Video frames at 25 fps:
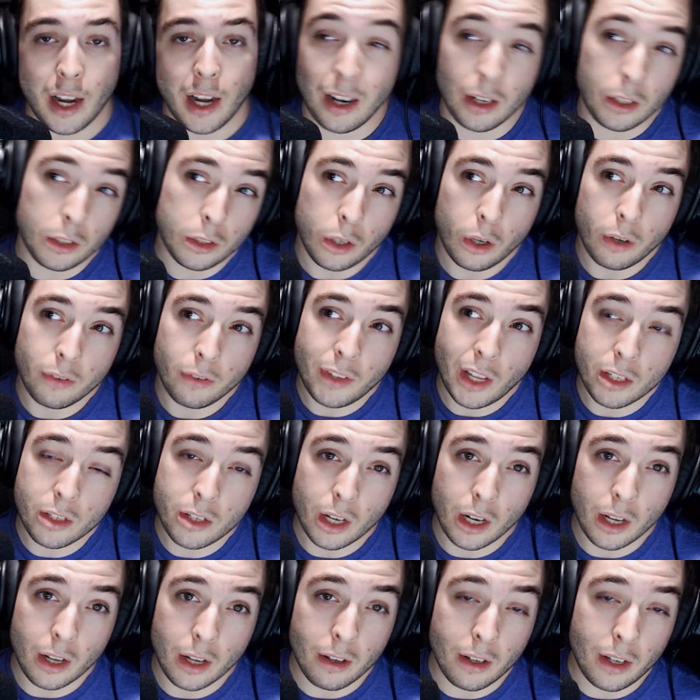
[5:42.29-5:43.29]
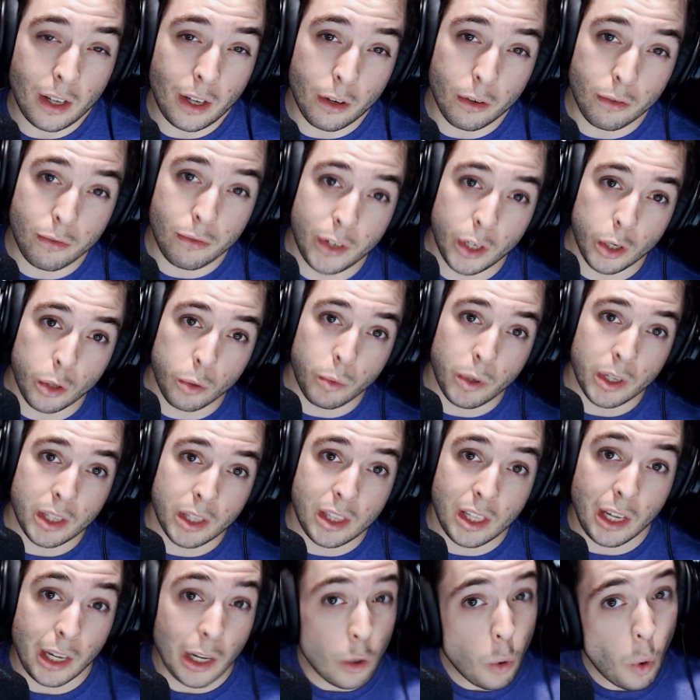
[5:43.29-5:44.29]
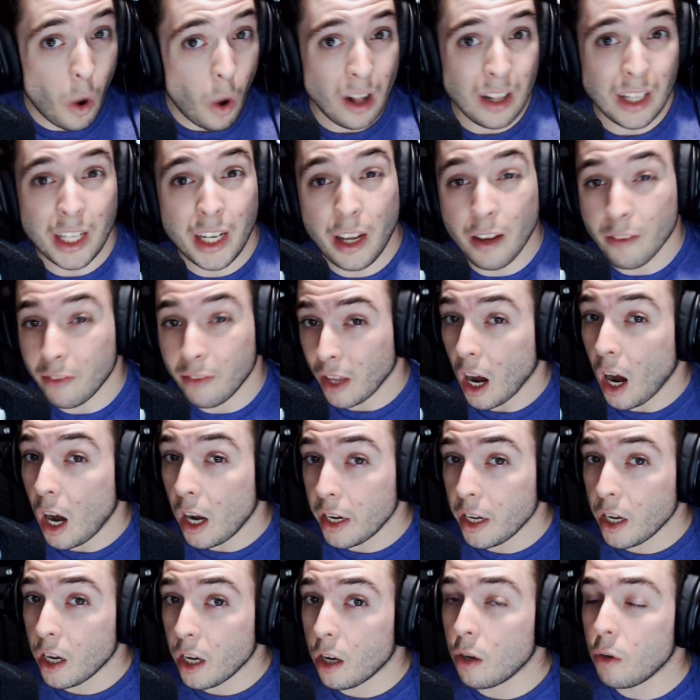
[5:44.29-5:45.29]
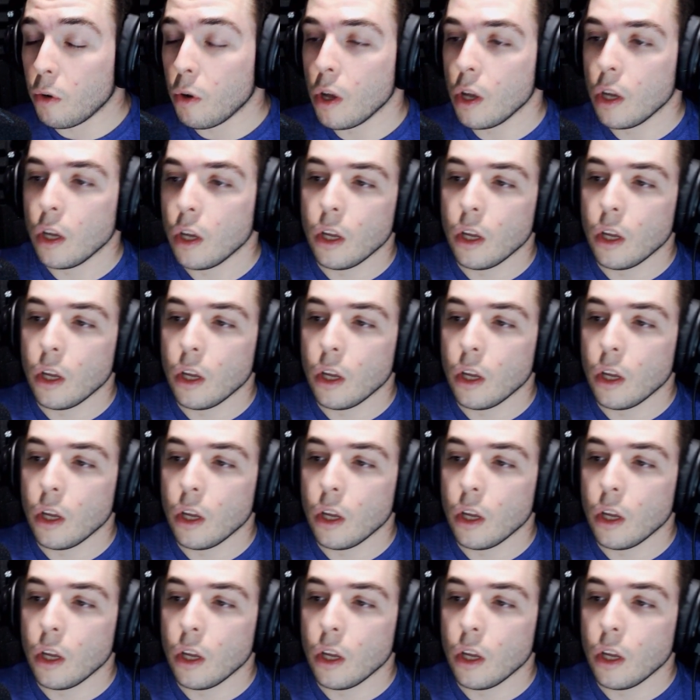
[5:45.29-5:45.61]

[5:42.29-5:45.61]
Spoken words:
I don't know if that's going to interfere with the quality of the audio